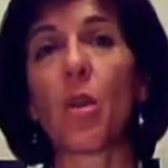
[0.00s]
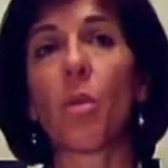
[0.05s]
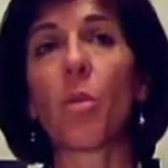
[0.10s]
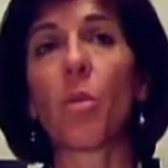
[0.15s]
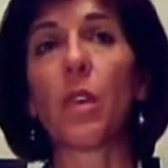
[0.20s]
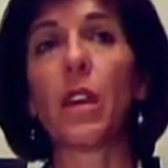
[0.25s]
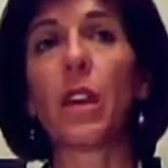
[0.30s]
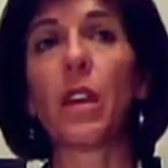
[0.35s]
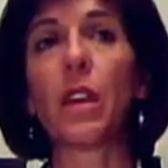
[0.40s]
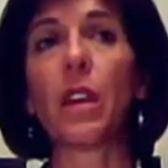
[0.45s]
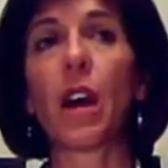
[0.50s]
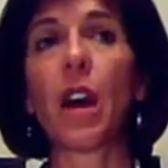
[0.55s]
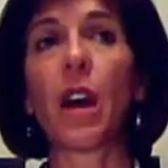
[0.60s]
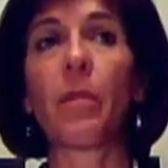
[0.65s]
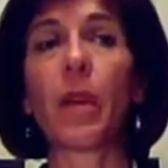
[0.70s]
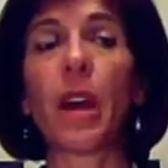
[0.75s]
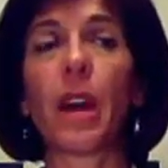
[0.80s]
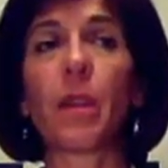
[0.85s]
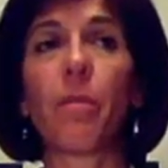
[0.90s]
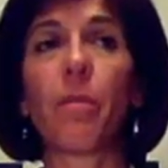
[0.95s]
We
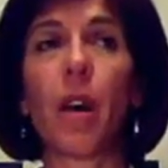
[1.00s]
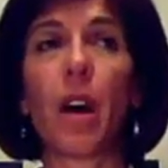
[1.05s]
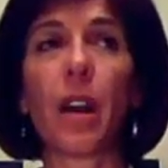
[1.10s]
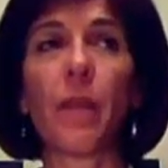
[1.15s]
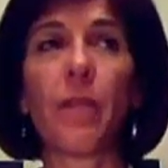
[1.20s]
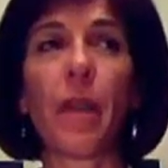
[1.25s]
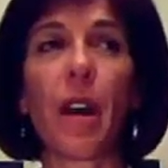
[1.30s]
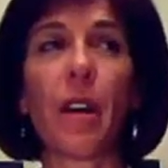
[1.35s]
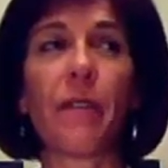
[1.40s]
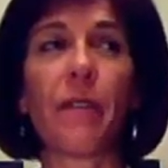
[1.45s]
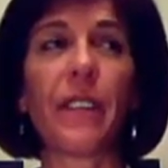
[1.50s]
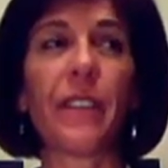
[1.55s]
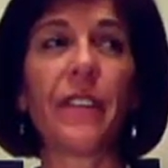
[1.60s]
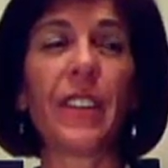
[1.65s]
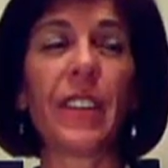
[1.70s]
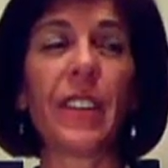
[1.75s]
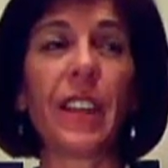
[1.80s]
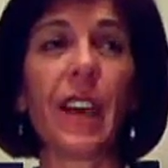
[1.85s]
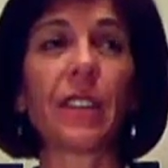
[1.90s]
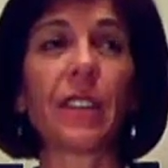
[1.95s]
had bought about
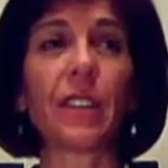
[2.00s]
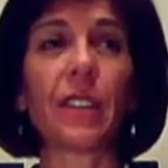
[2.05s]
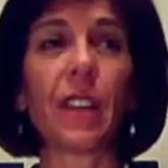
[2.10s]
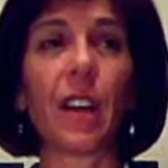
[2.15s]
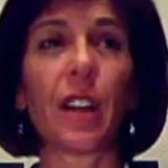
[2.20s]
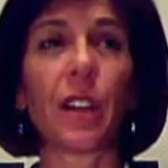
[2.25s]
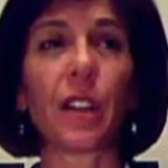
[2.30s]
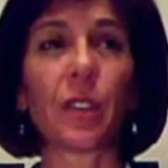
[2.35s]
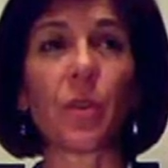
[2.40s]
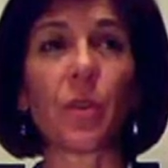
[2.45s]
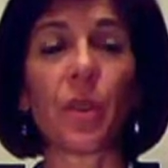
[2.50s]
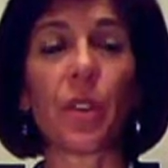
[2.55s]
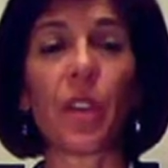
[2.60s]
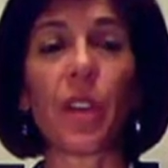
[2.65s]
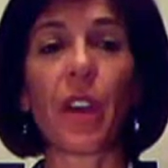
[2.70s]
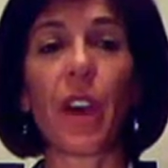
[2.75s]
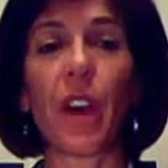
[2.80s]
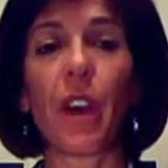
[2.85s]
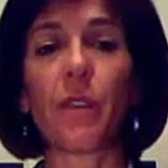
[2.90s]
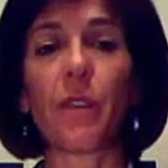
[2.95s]
$50,000 worth
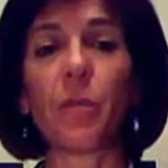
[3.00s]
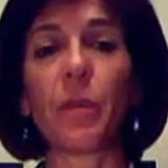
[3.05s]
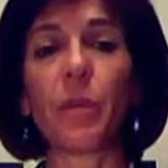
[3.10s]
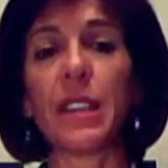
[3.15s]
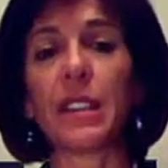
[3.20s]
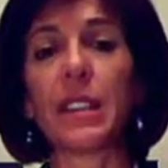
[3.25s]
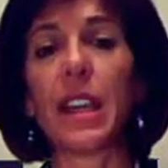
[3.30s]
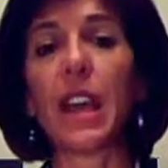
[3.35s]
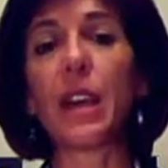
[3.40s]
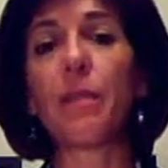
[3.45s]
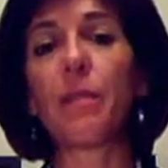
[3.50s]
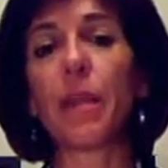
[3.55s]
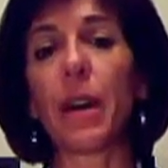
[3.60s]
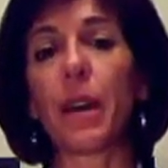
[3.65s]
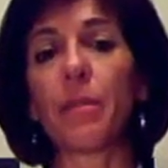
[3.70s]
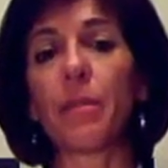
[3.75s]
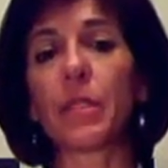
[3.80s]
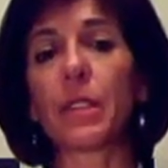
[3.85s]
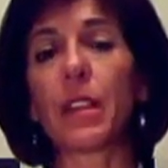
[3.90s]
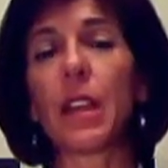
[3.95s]
of PCA
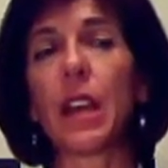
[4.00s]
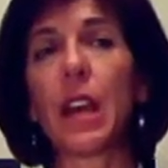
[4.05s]
pumps.